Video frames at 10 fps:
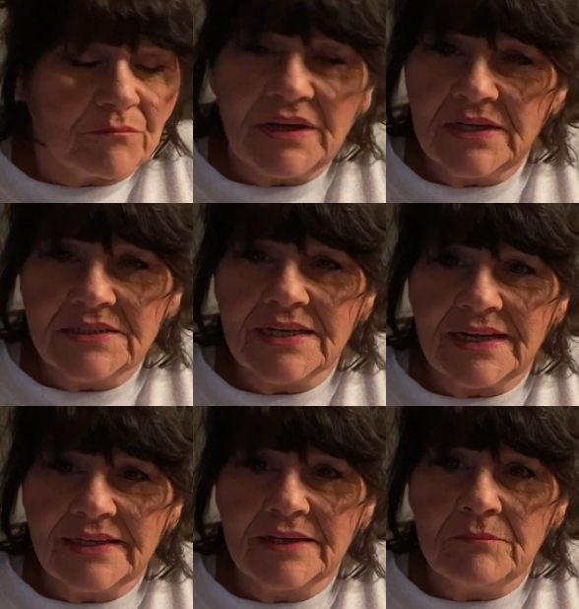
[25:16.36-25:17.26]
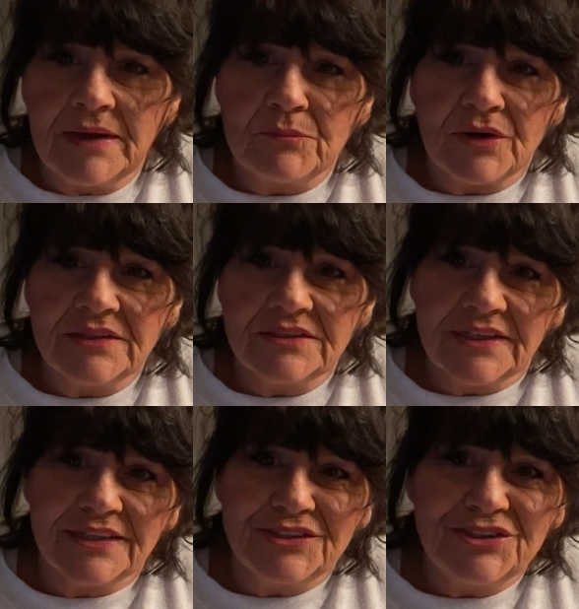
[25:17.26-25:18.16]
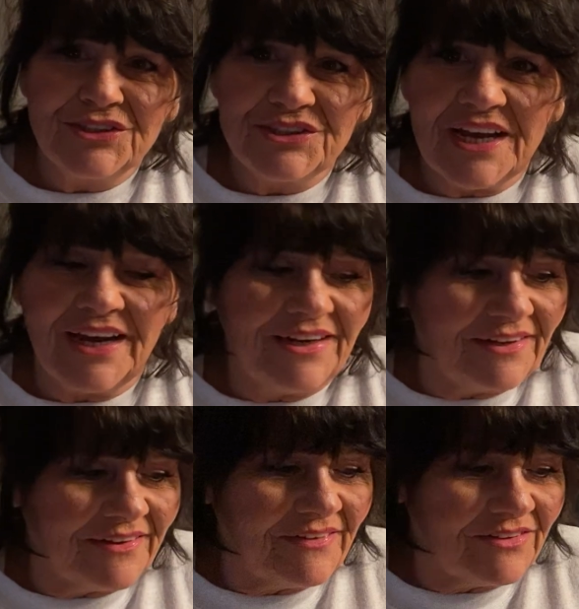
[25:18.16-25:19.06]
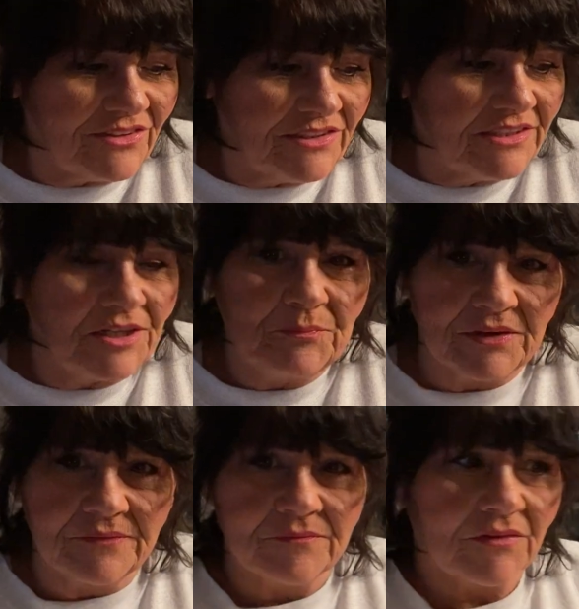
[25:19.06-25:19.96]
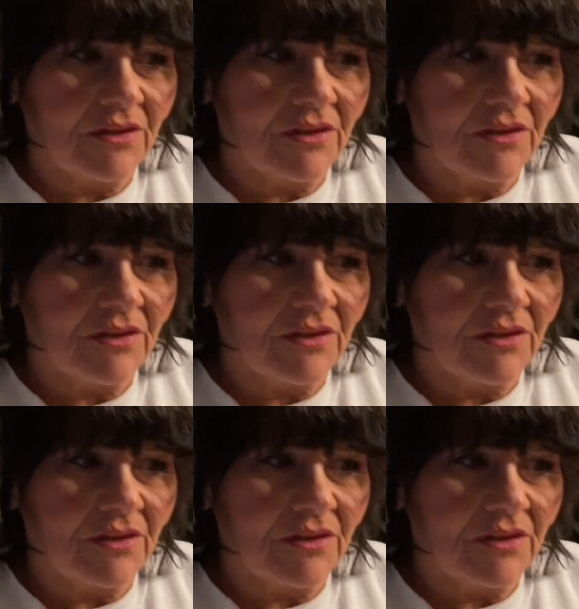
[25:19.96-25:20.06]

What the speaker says: But he said I did make breadsticks. He just ate it and then he's dipping.